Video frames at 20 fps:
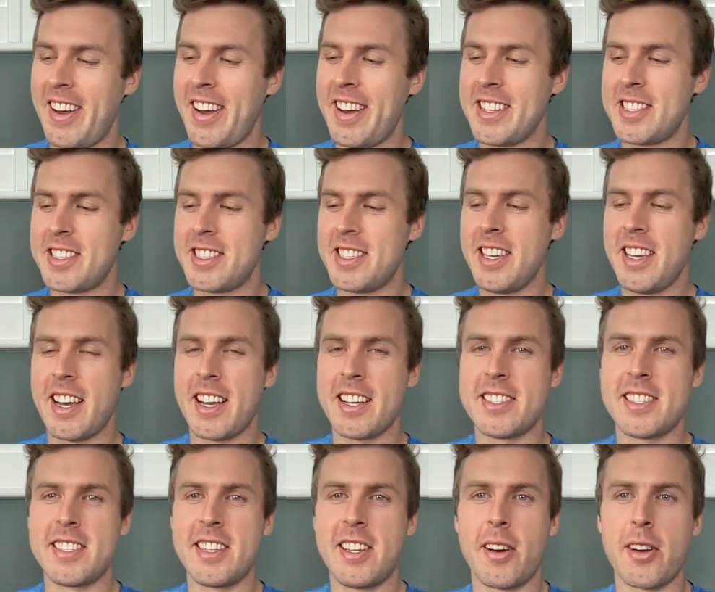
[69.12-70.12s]
I see
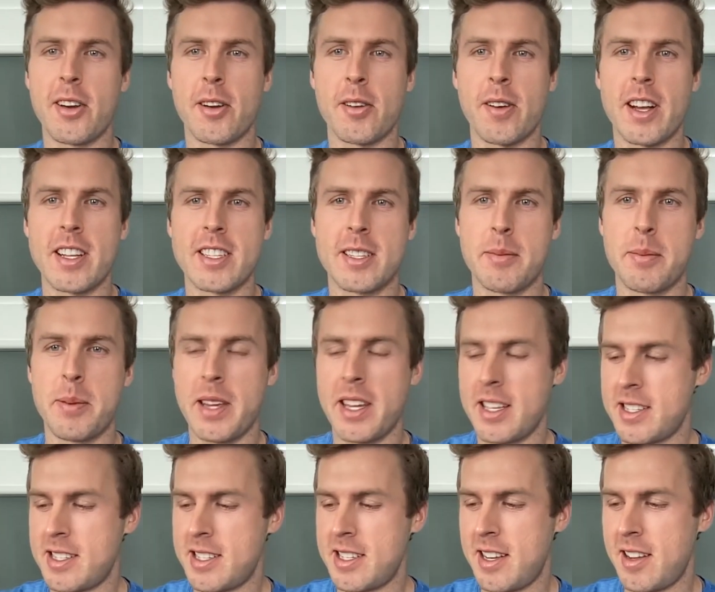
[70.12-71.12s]
all your
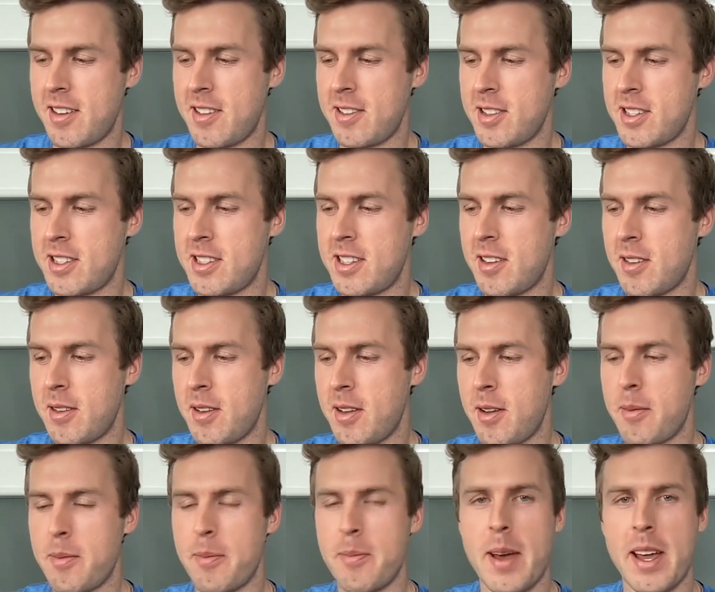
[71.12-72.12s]
recipes and
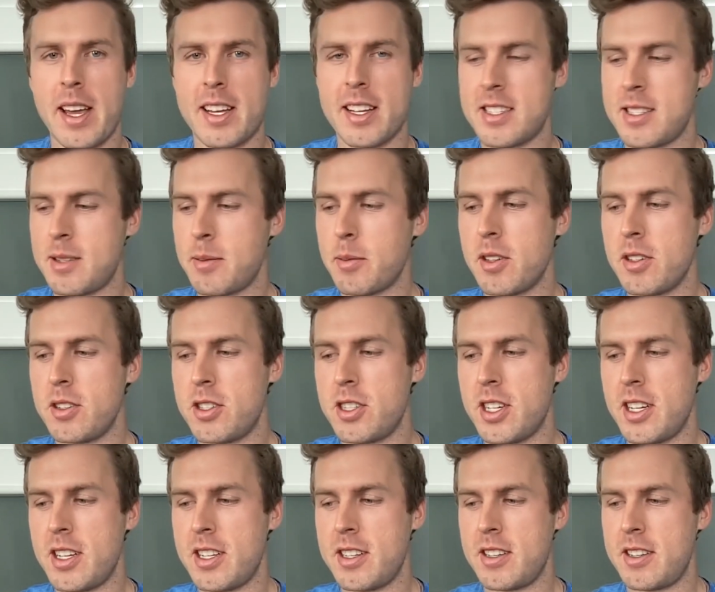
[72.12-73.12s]
you're making some good
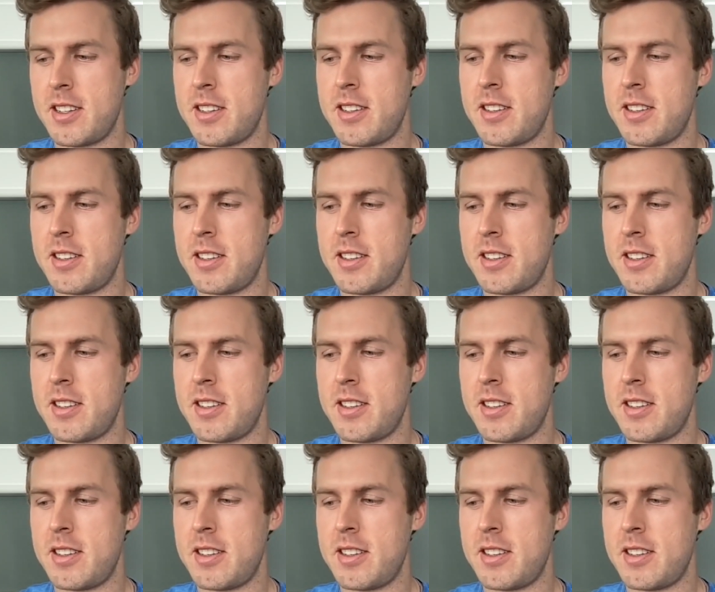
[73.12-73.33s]
shit.